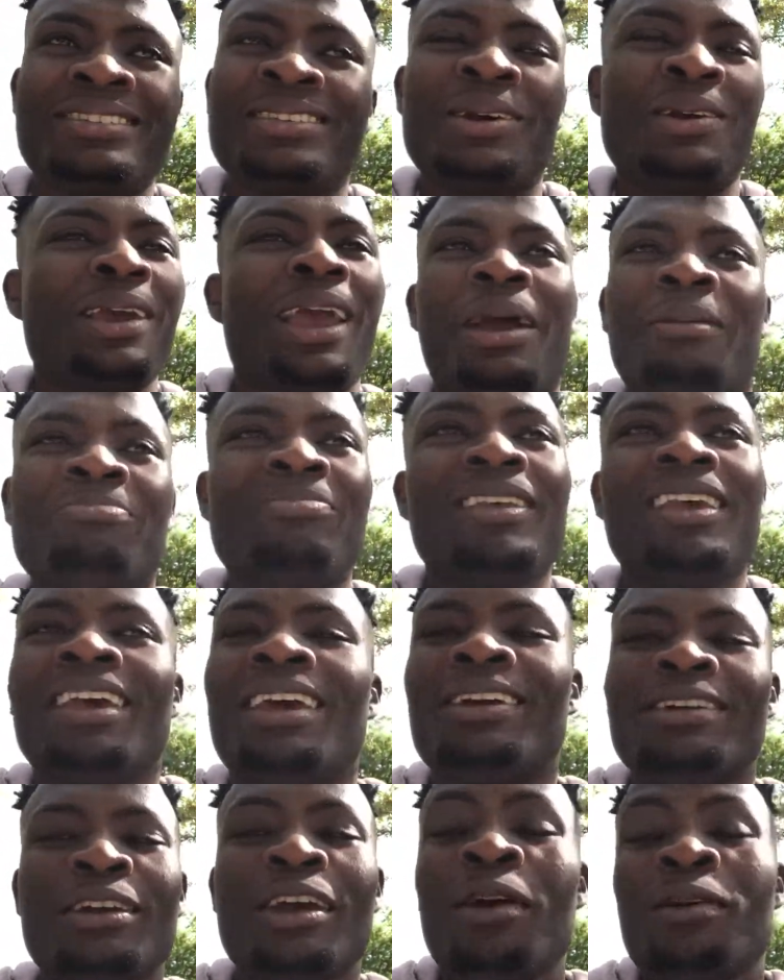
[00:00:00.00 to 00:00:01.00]
So, yeah,
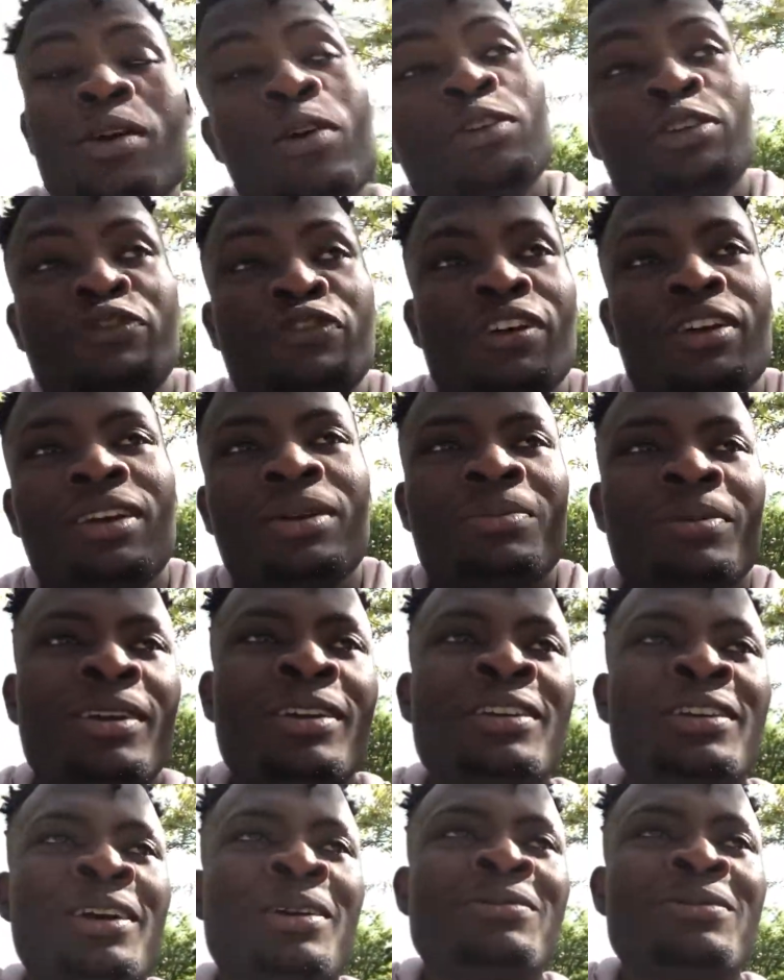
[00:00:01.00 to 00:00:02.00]
it was funny,
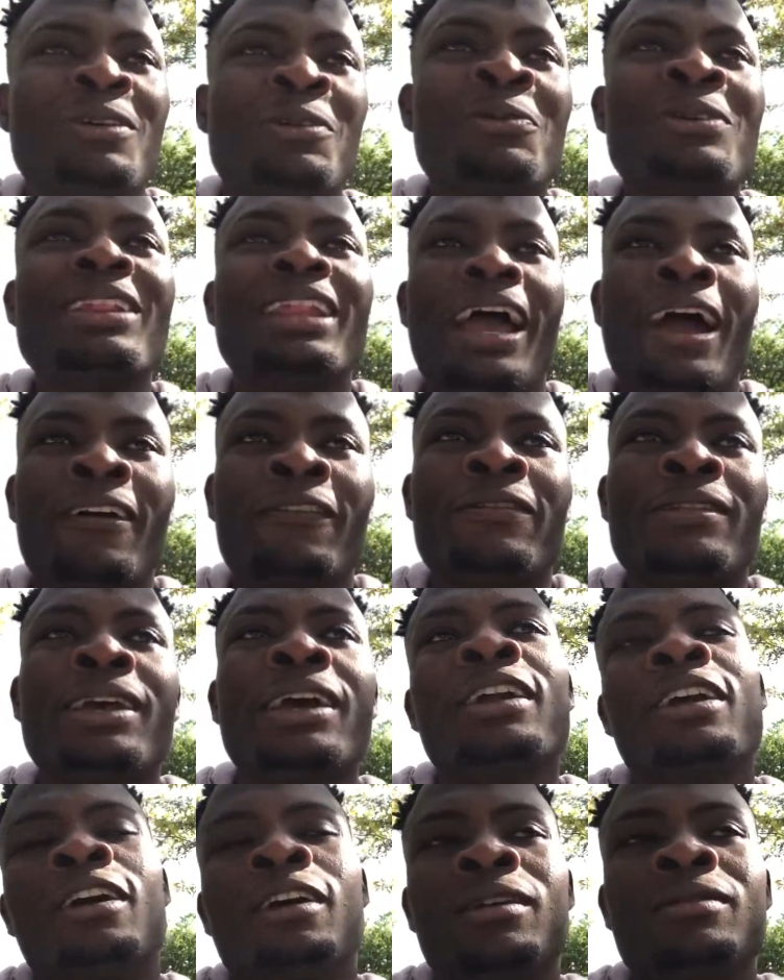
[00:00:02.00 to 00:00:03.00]
but, you know, we laughed
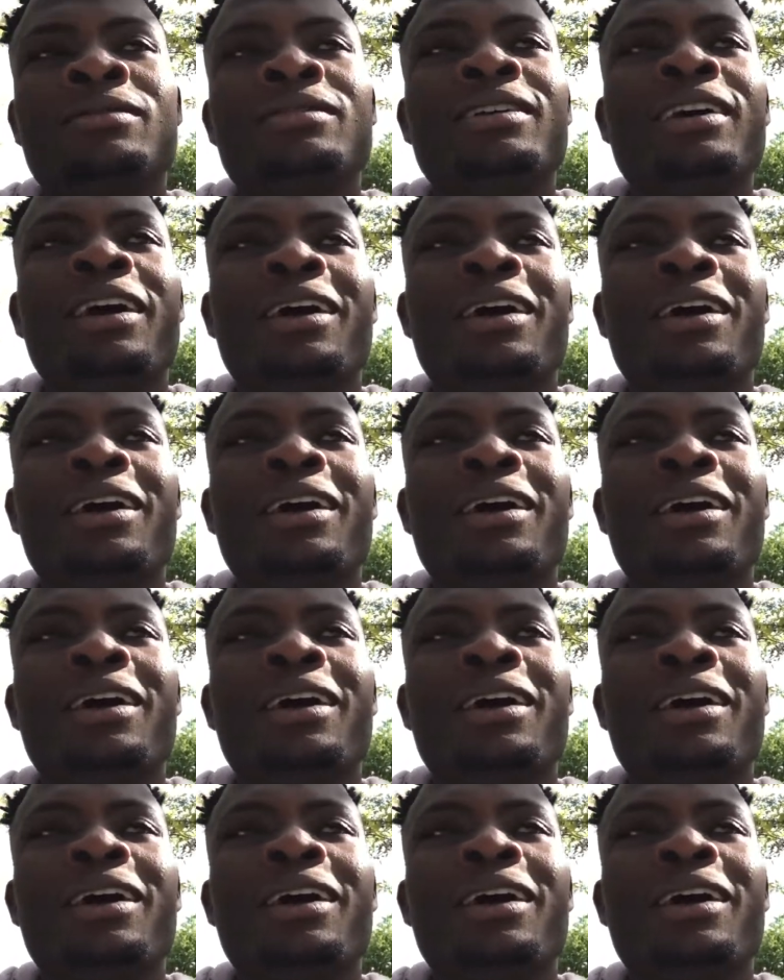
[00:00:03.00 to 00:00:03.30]
later on.